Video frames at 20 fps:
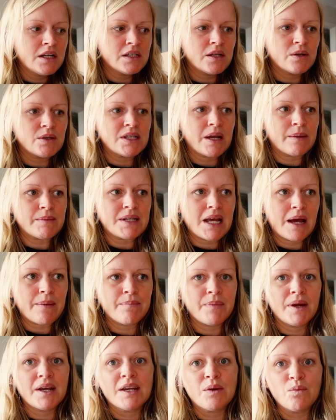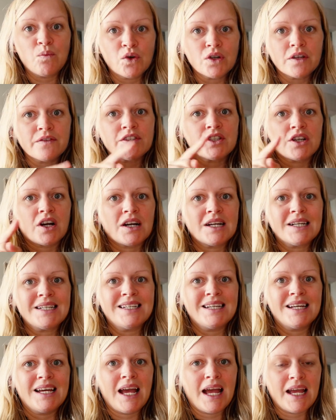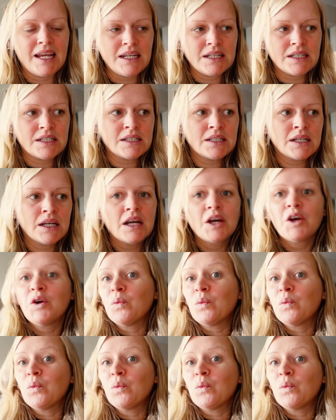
So September he would have started year eight.